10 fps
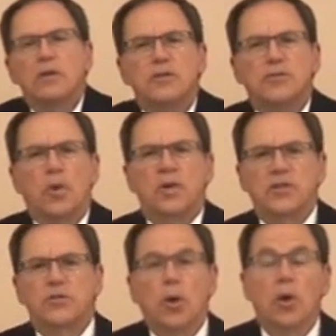The story
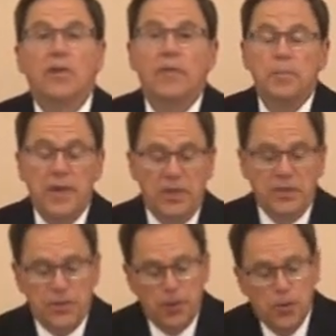is told of a
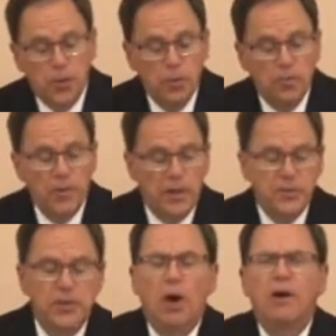minister who felt
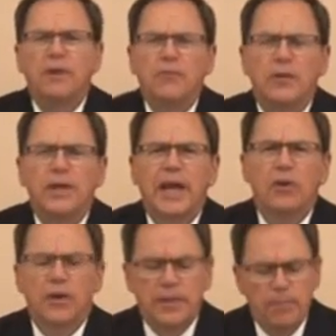sorry for an
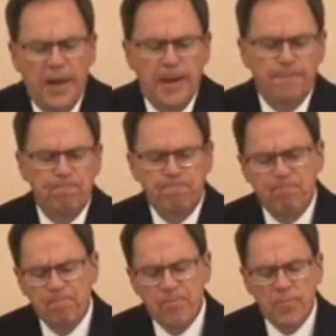elderly man
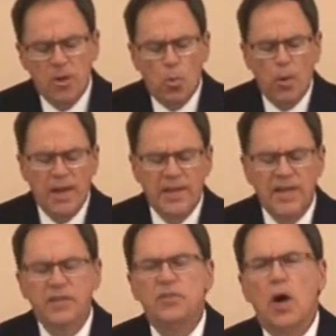when
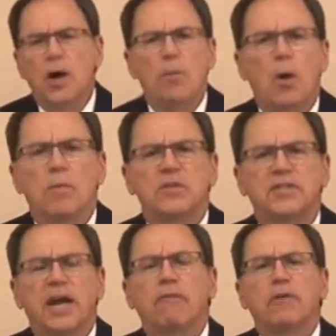he saw him
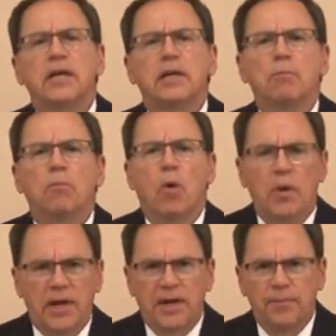almost every
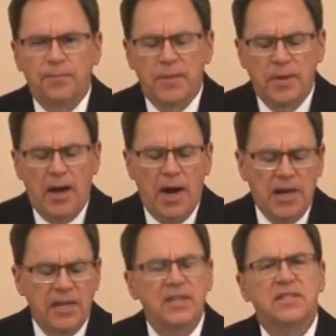morning
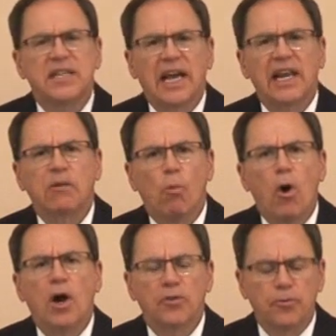on his daily
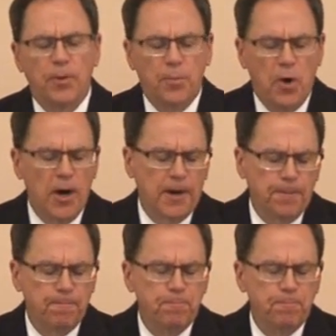walk through the park.